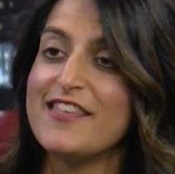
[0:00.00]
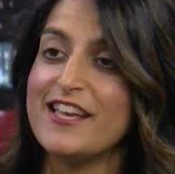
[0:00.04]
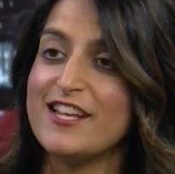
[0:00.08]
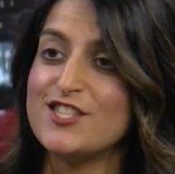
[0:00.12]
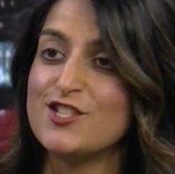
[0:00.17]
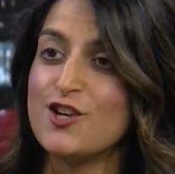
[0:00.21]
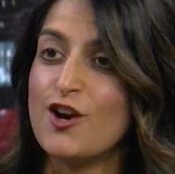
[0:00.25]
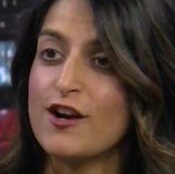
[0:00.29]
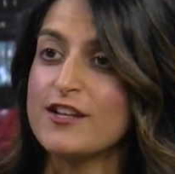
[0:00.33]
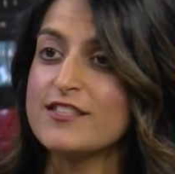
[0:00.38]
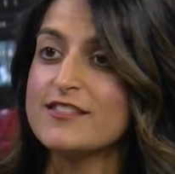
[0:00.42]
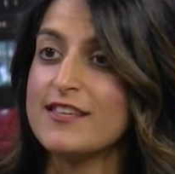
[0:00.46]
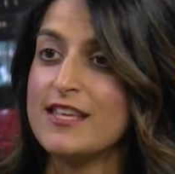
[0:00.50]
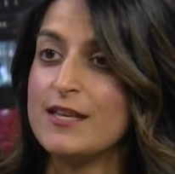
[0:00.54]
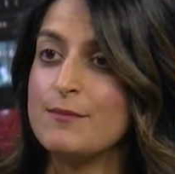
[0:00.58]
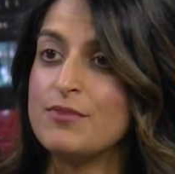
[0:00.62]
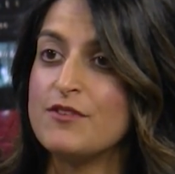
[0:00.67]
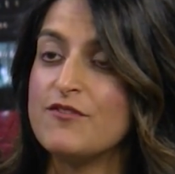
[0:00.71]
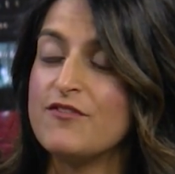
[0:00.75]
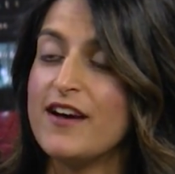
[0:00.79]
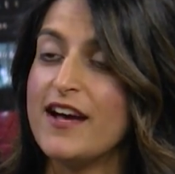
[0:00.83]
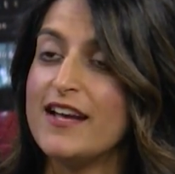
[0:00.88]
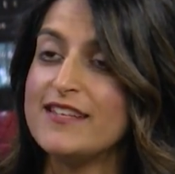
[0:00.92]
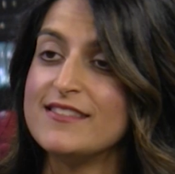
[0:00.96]
that dark skin
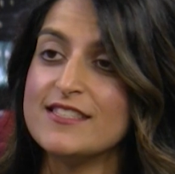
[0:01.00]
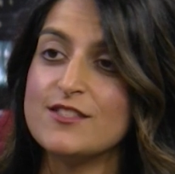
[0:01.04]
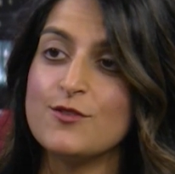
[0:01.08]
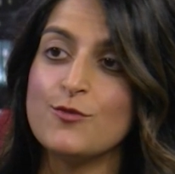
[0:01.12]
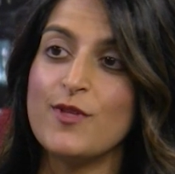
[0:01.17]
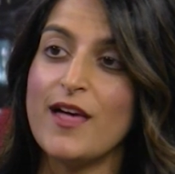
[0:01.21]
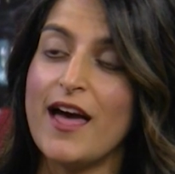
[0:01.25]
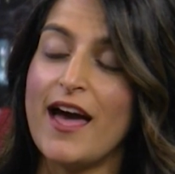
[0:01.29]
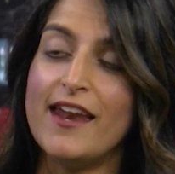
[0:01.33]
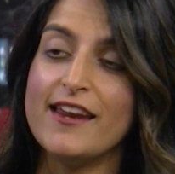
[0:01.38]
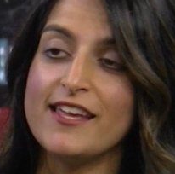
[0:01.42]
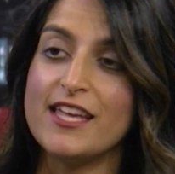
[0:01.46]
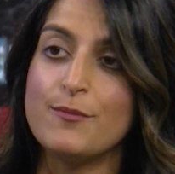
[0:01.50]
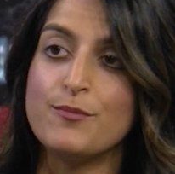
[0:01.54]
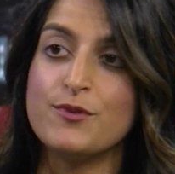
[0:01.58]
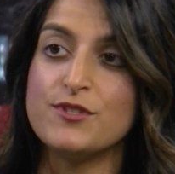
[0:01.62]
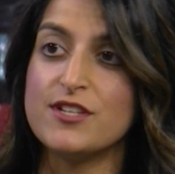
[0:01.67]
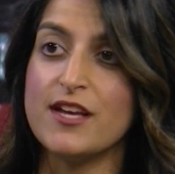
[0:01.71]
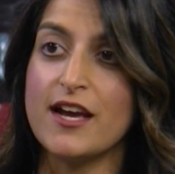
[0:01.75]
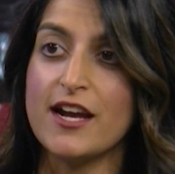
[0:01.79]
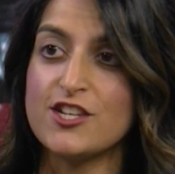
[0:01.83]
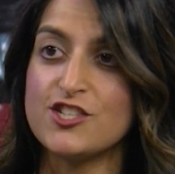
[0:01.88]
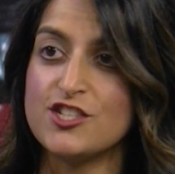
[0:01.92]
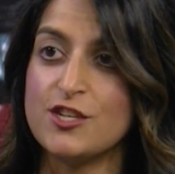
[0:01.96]
provides us with adequate
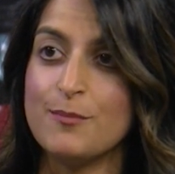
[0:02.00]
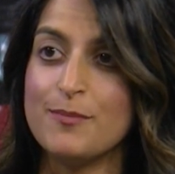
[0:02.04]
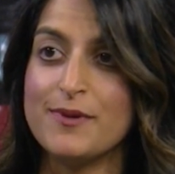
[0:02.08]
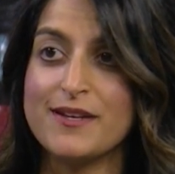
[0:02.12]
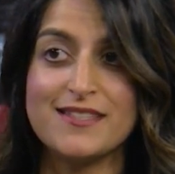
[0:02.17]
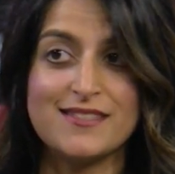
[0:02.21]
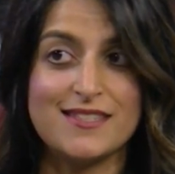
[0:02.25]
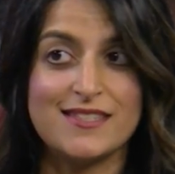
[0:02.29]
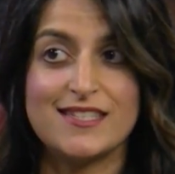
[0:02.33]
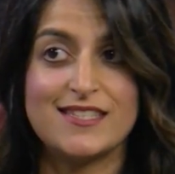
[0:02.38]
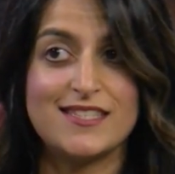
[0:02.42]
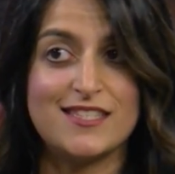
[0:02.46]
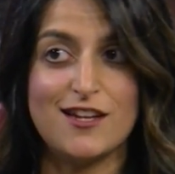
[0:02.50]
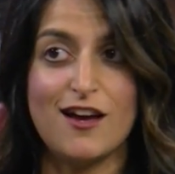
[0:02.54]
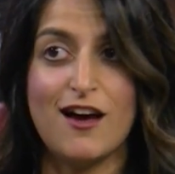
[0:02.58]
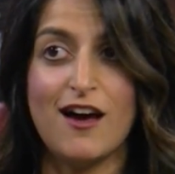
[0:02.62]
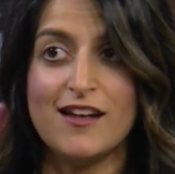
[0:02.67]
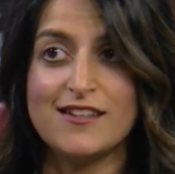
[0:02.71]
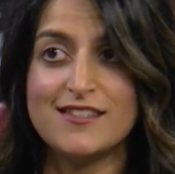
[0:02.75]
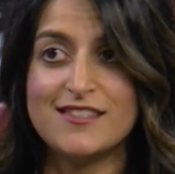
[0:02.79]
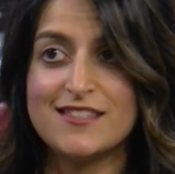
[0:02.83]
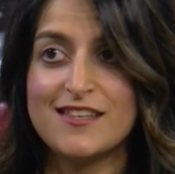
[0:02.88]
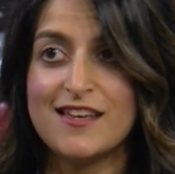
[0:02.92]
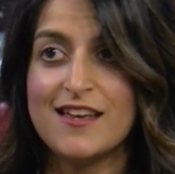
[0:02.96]
protection, because it does
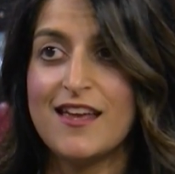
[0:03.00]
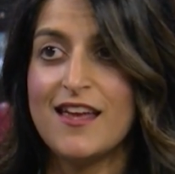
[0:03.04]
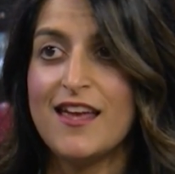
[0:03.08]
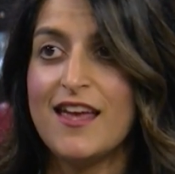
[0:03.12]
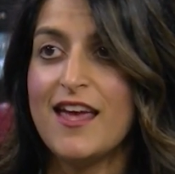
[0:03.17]
not.